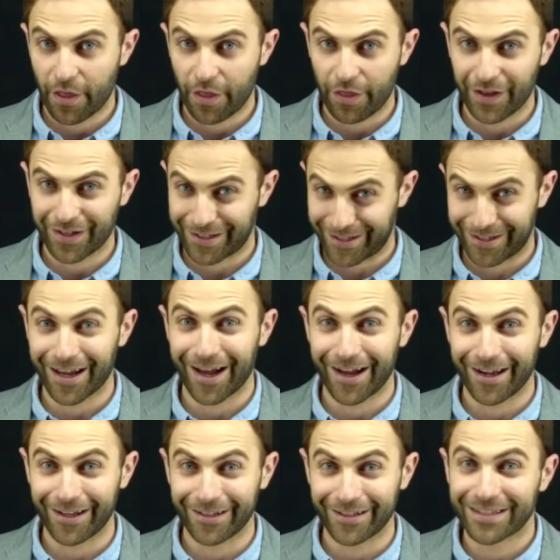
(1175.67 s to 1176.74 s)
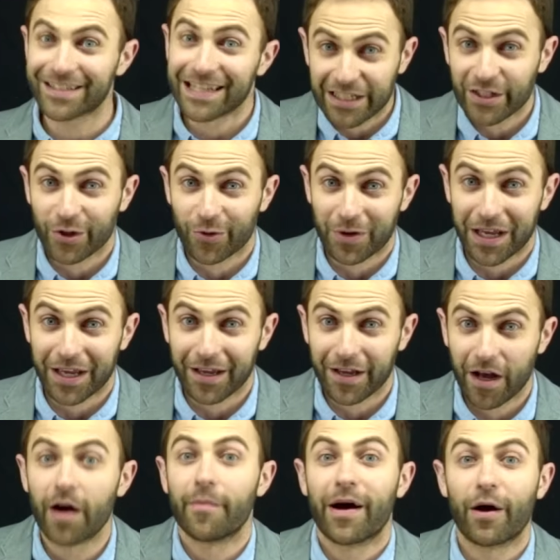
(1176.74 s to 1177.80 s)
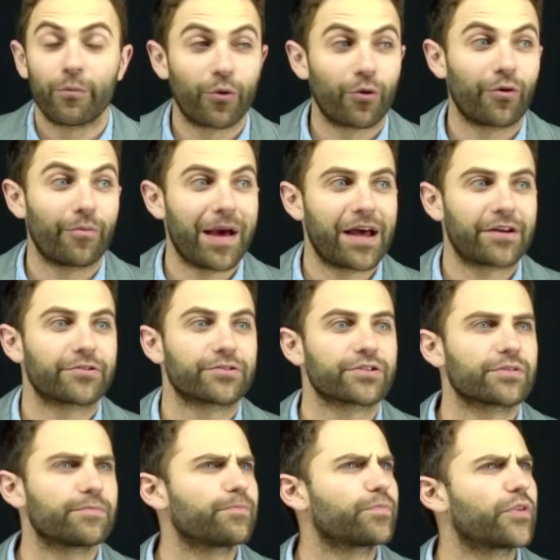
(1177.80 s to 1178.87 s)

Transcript: that societies disagree about moral matters.